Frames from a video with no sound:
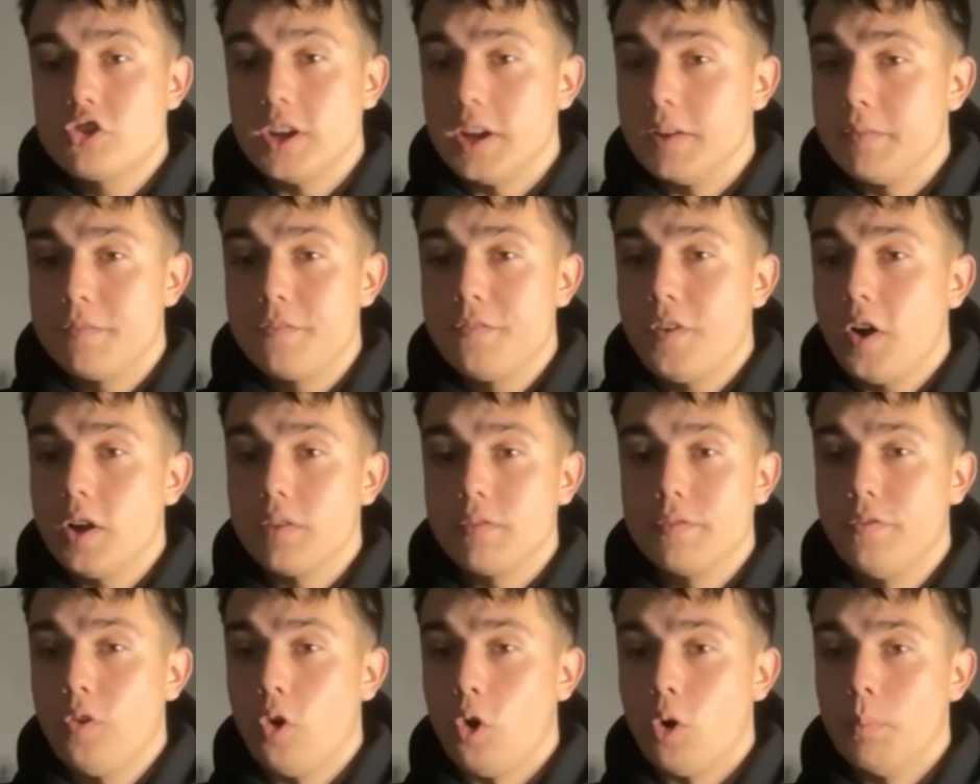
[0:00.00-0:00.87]
literally in
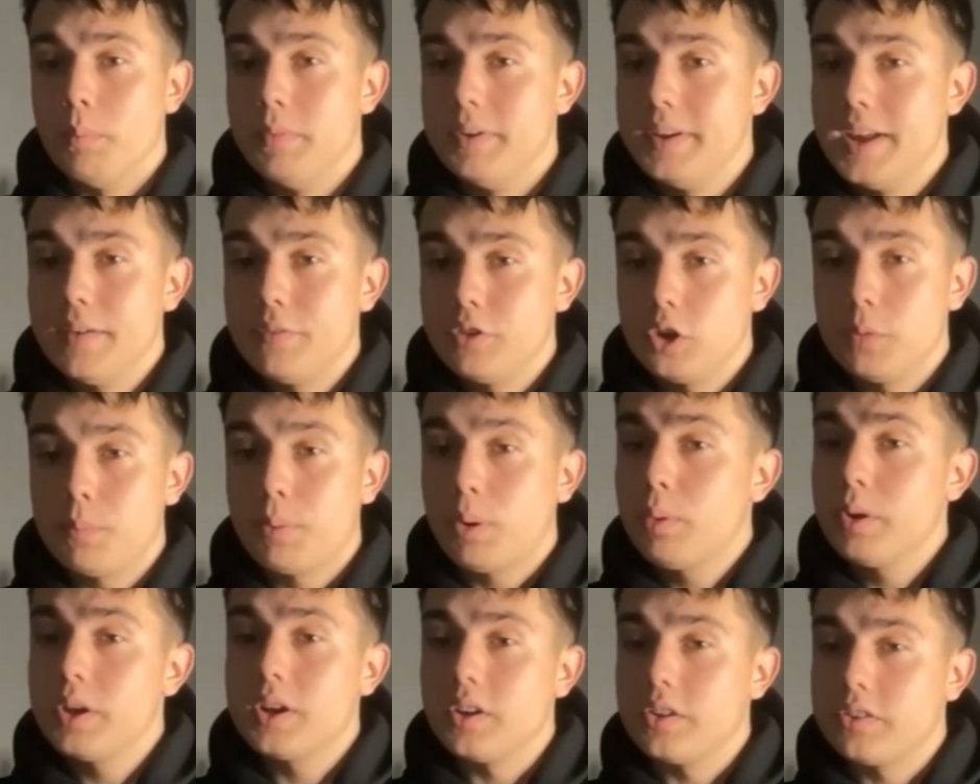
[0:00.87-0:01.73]
fine form.
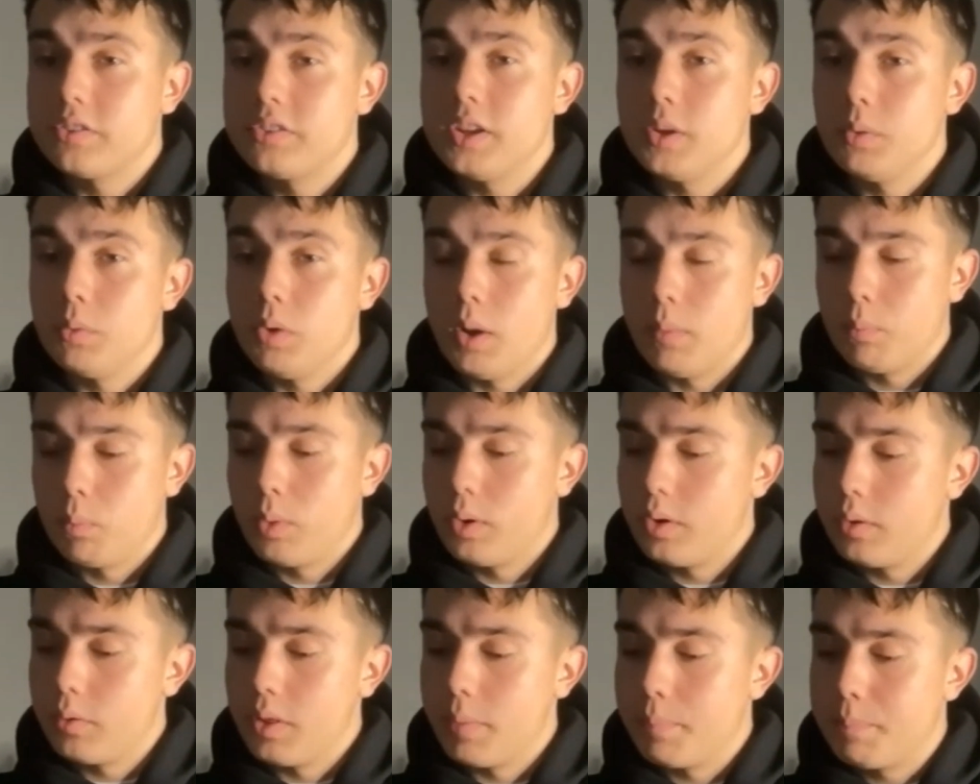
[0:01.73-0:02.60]
Never, you're probably going to see
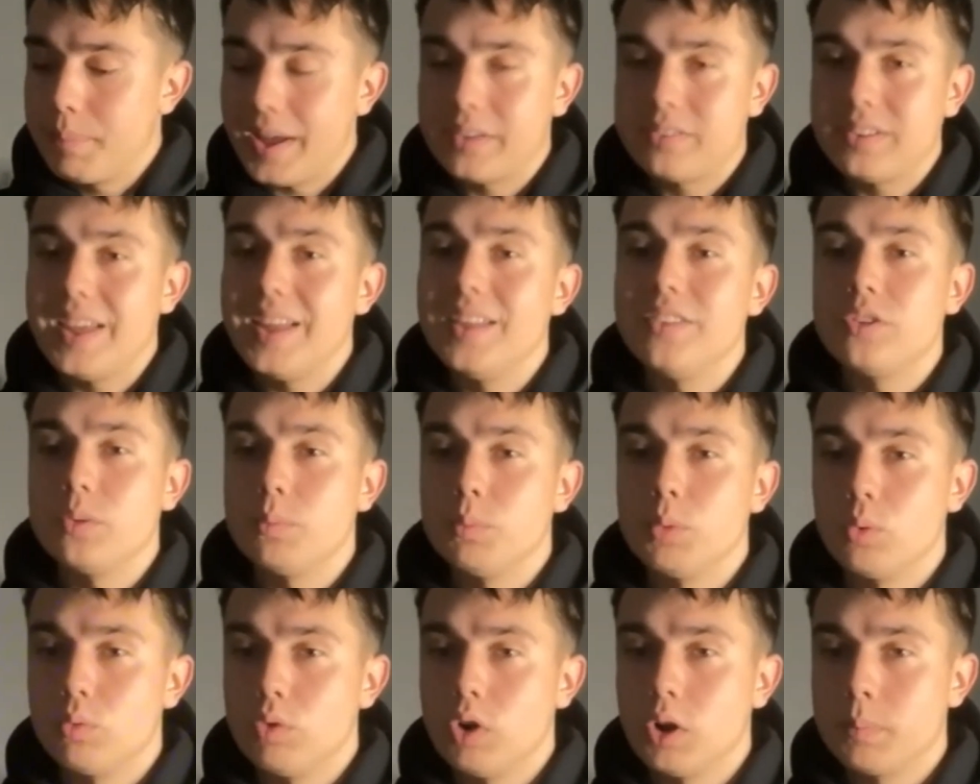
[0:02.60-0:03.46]
one of the best
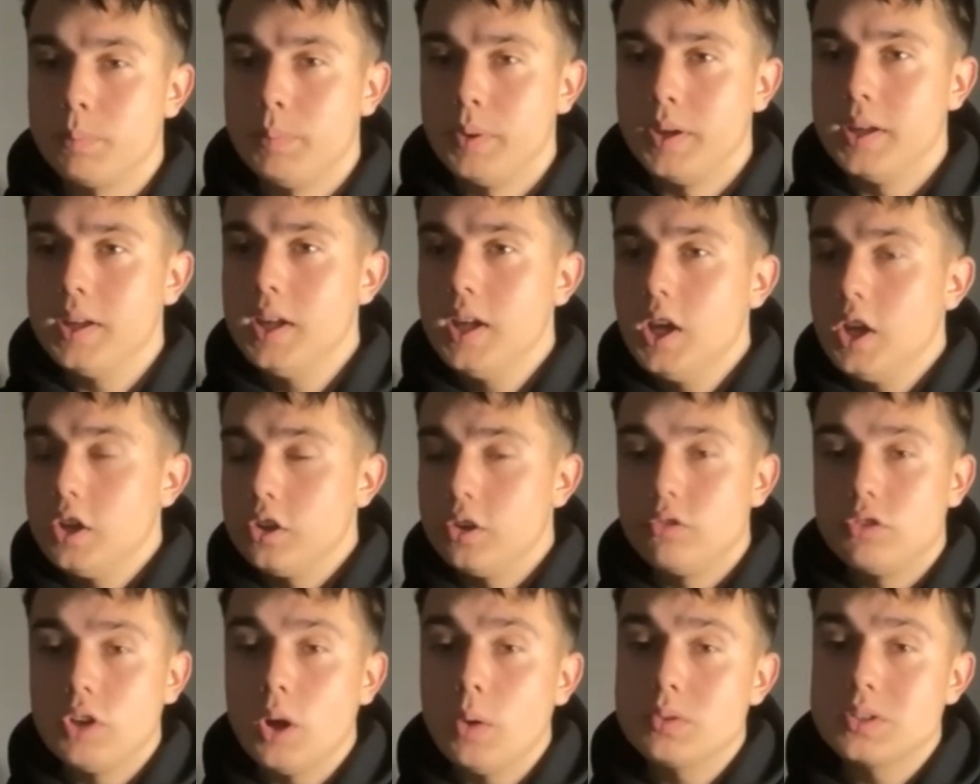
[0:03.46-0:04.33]
eights in world rugby.
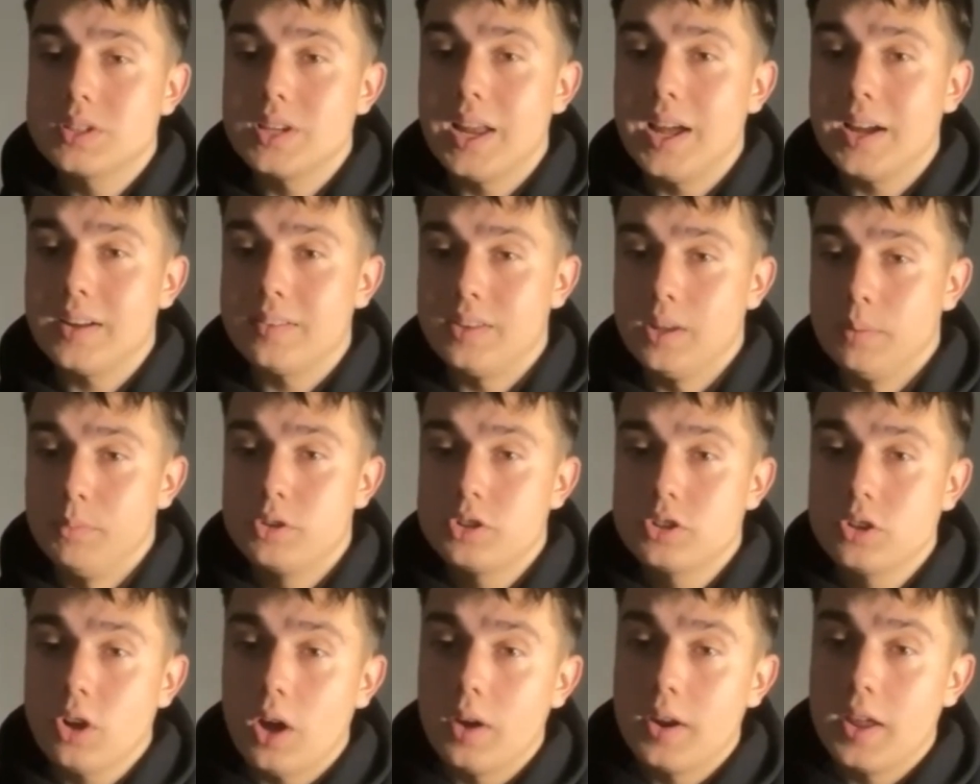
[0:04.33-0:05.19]
You don't
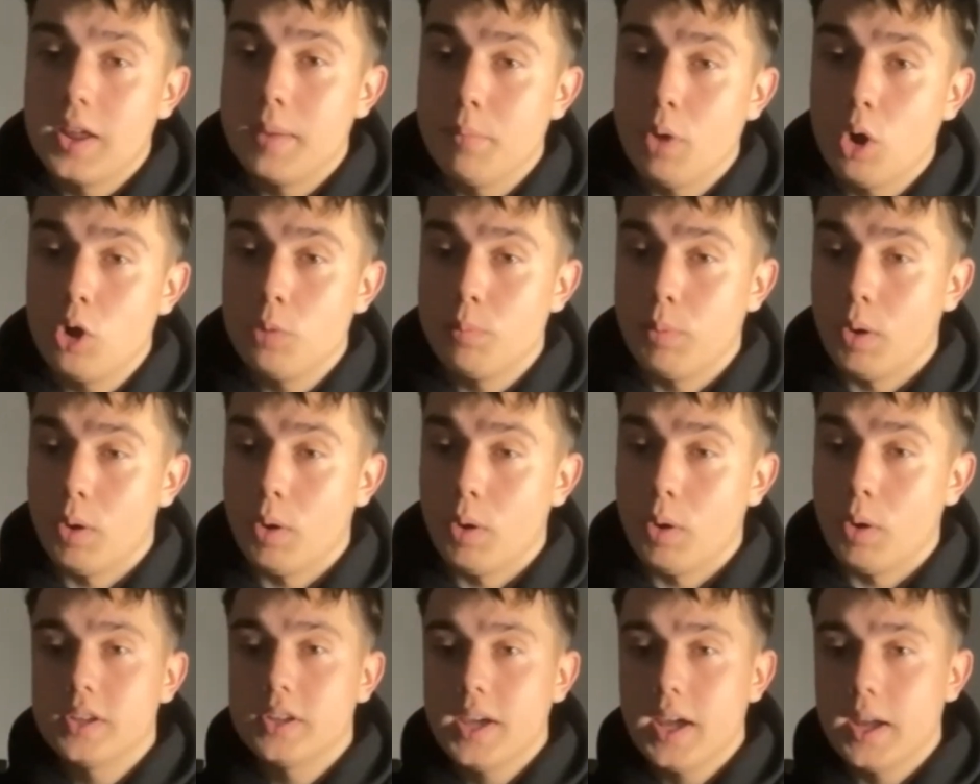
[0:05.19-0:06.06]
select him. You start an
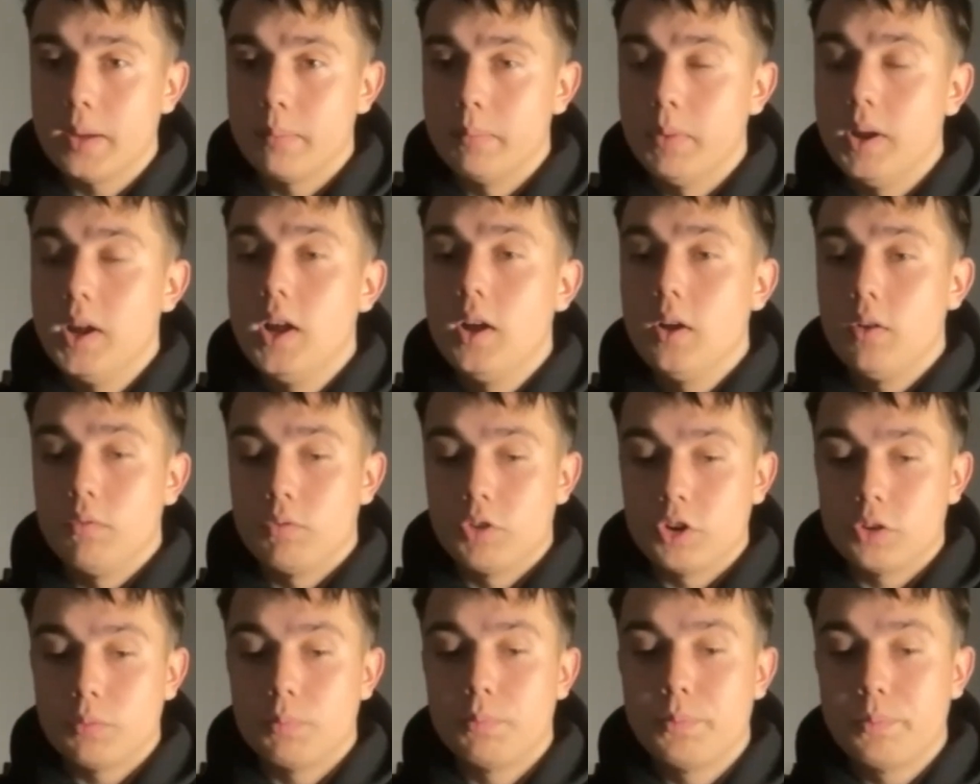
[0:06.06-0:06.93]
immobile one, you lose a
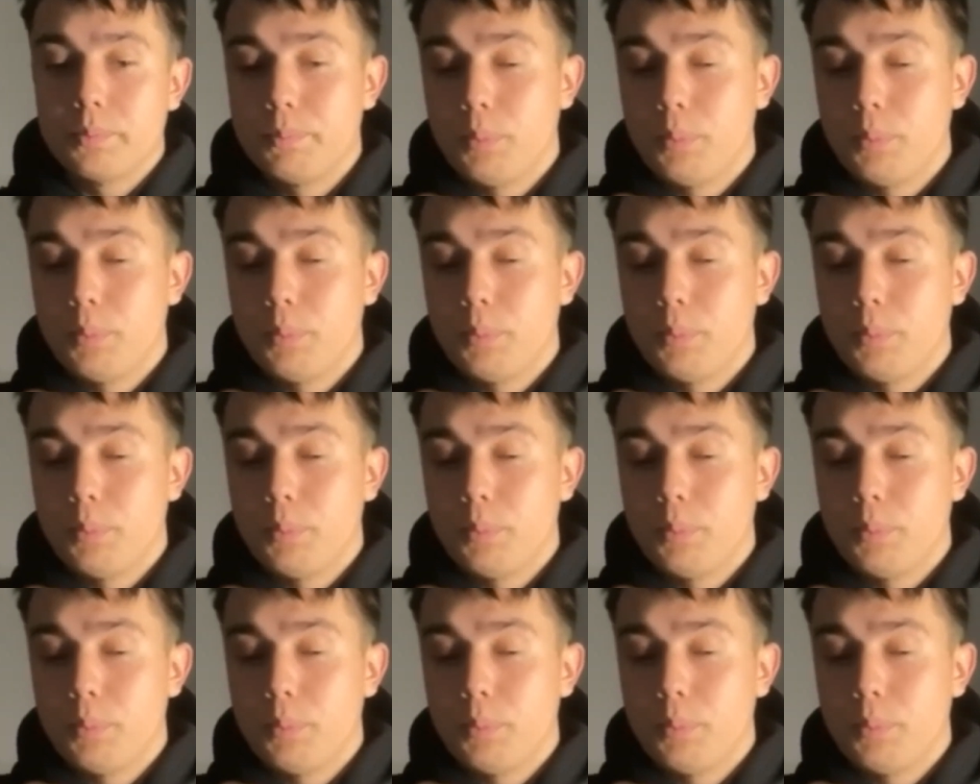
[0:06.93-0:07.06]
game.